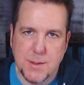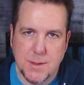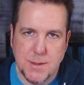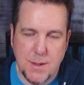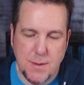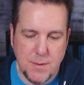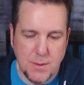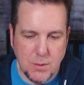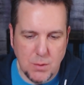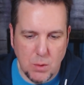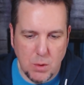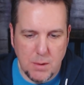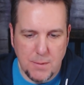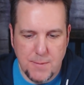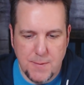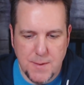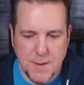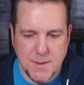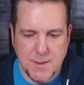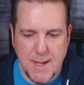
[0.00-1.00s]
to the
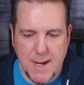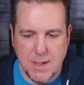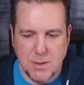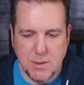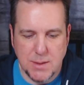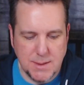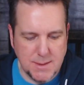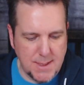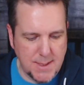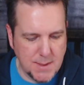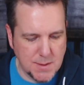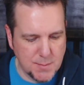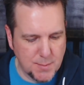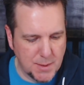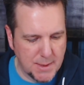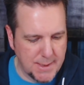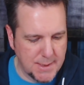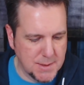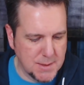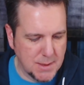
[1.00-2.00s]
north. This actually takes
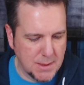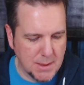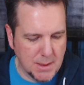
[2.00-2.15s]
place in